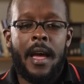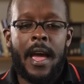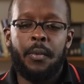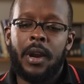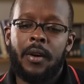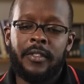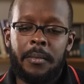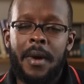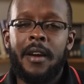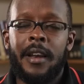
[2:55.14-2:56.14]
And when I was
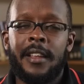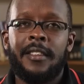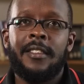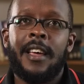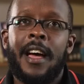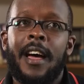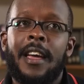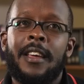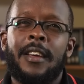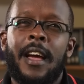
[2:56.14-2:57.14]
in Maryland,
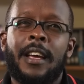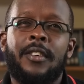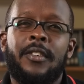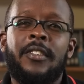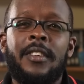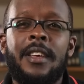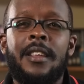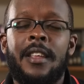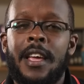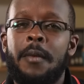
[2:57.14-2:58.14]
I could see
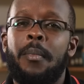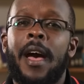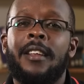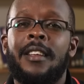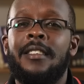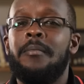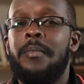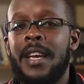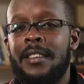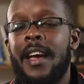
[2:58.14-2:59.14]
the impact that
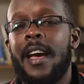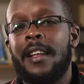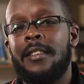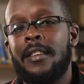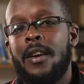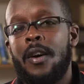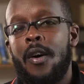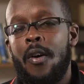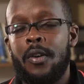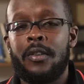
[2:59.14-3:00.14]
debate had
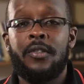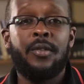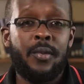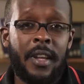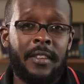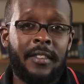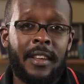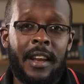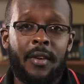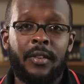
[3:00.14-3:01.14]
on students
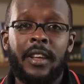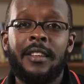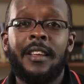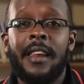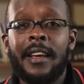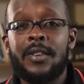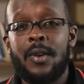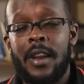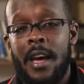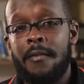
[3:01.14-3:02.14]
and on the
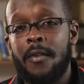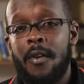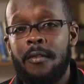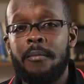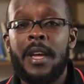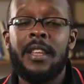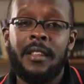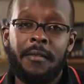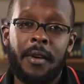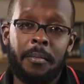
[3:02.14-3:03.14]
intellectual life of many
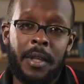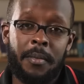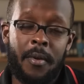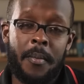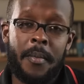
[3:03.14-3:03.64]
different people.